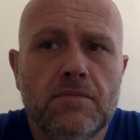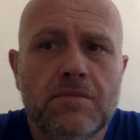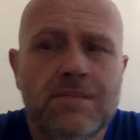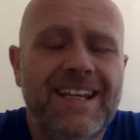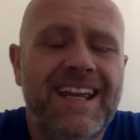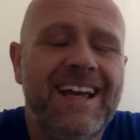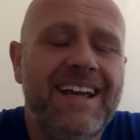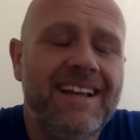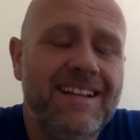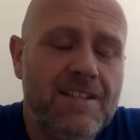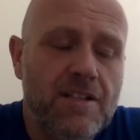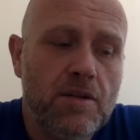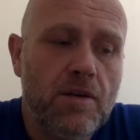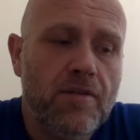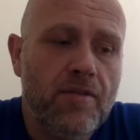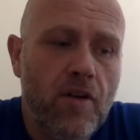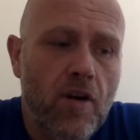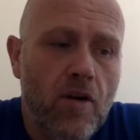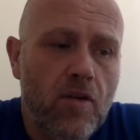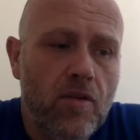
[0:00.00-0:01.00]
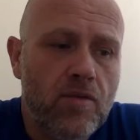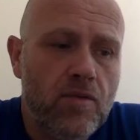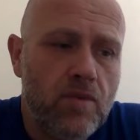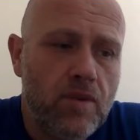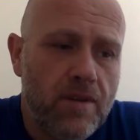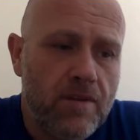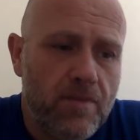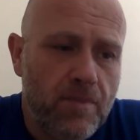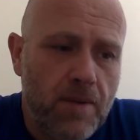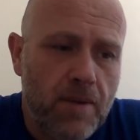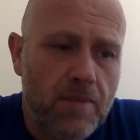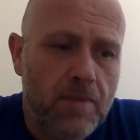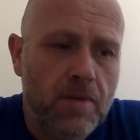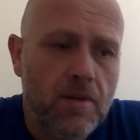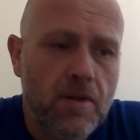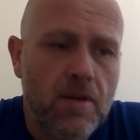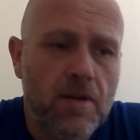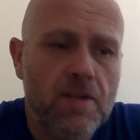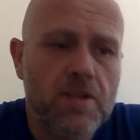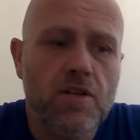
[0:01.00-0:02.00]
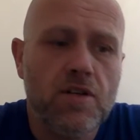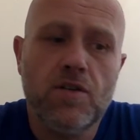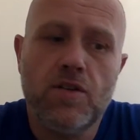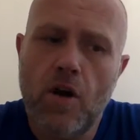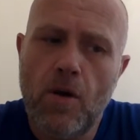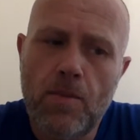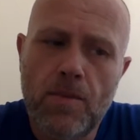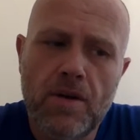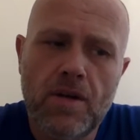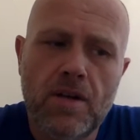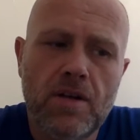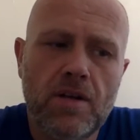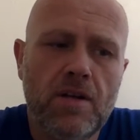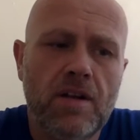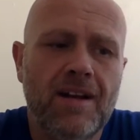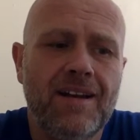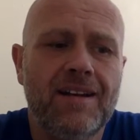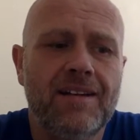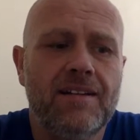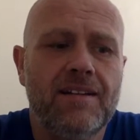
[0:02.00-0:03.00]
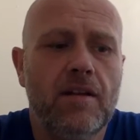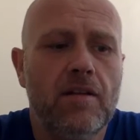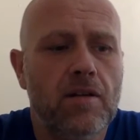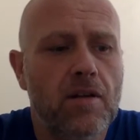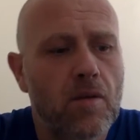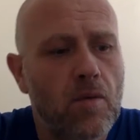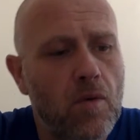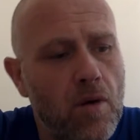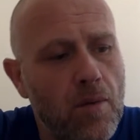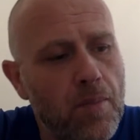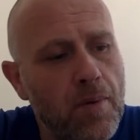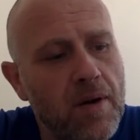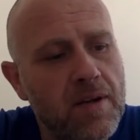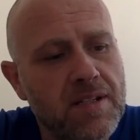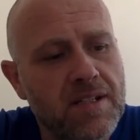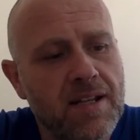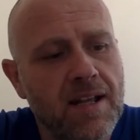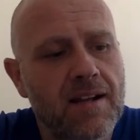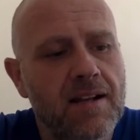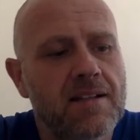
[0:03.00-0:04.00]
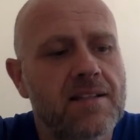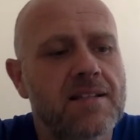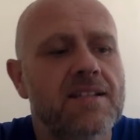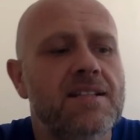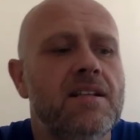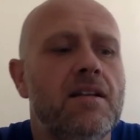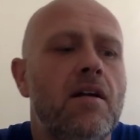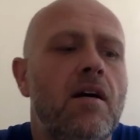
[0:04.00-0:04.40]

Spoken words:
getting too involved with people that are too dominant, and I don't know what her personality is